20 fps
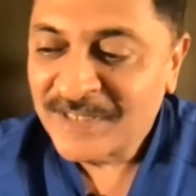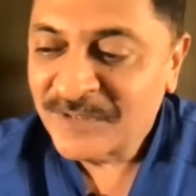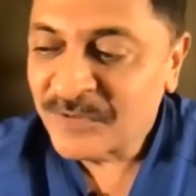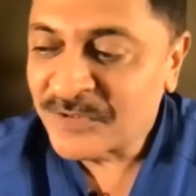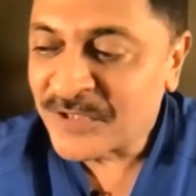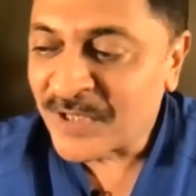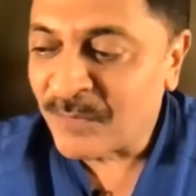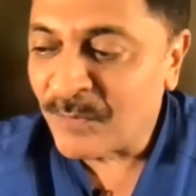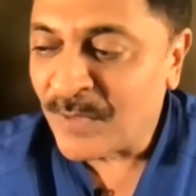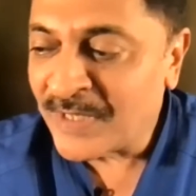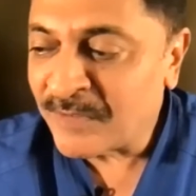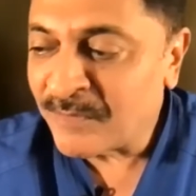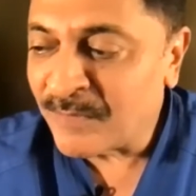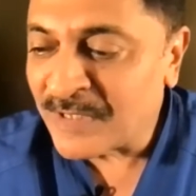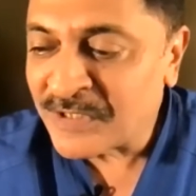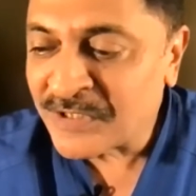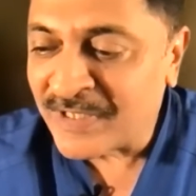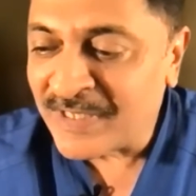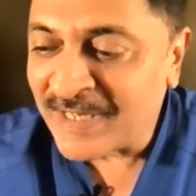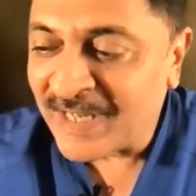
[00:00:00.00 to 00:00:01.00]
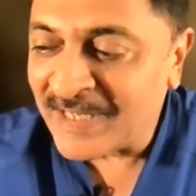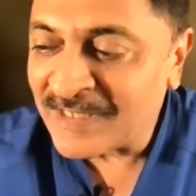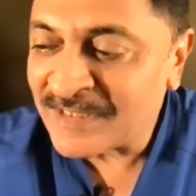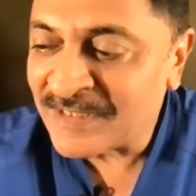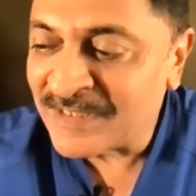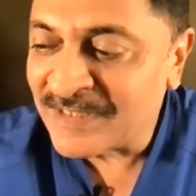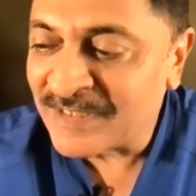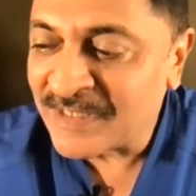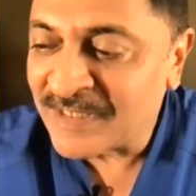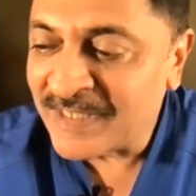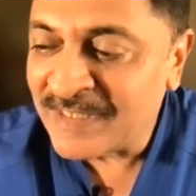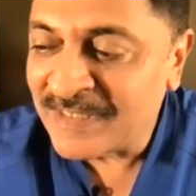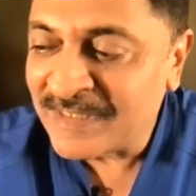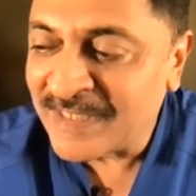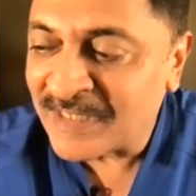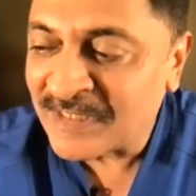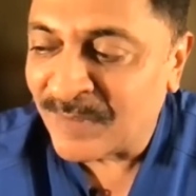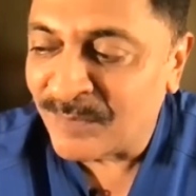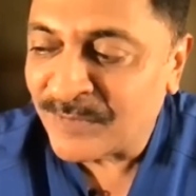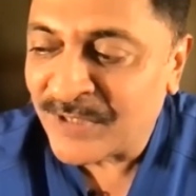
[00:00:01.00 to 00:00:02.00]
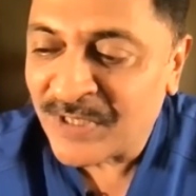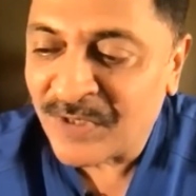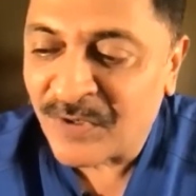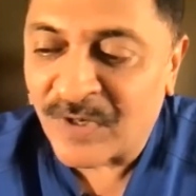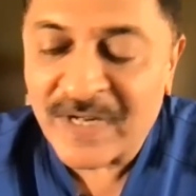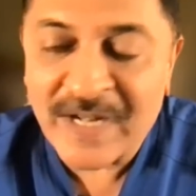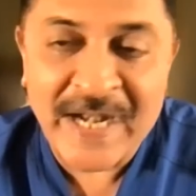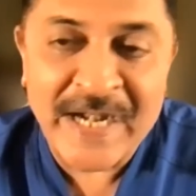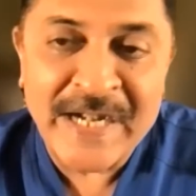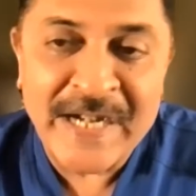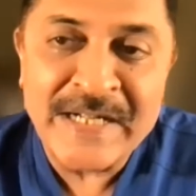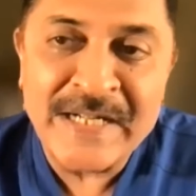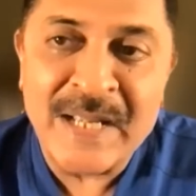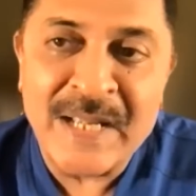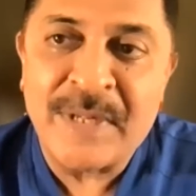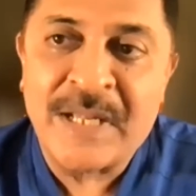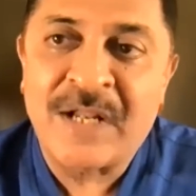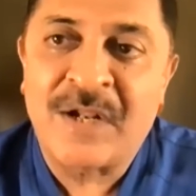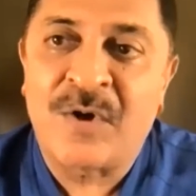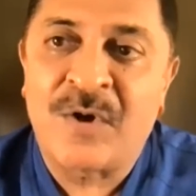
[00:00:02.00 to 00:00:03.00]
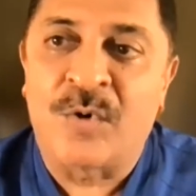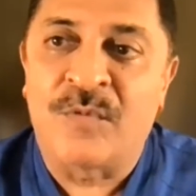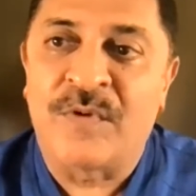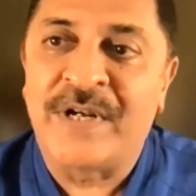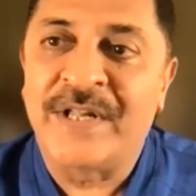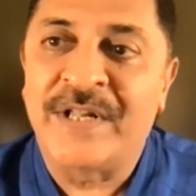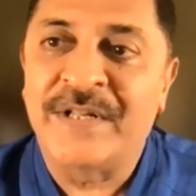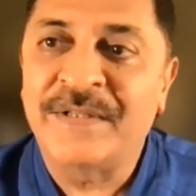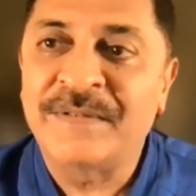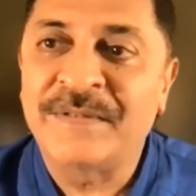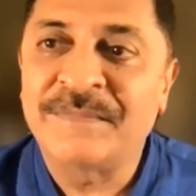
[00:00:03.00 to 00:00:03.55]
Tushar, one question last is there something called endemic COVID?